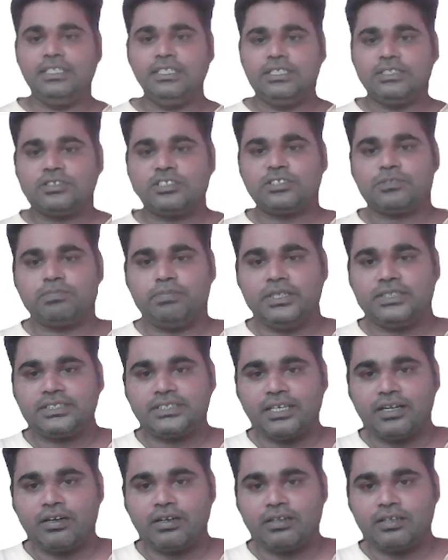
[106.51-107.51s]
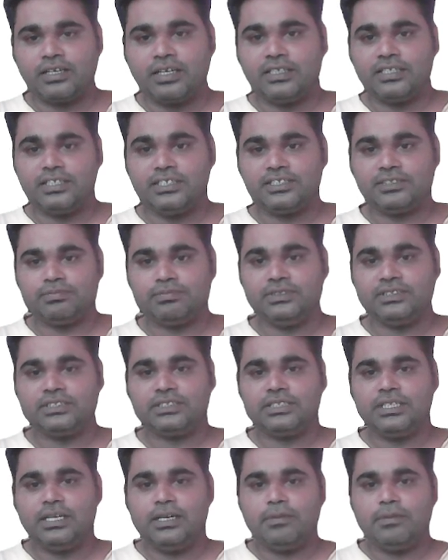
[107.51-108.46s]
So special organelles means,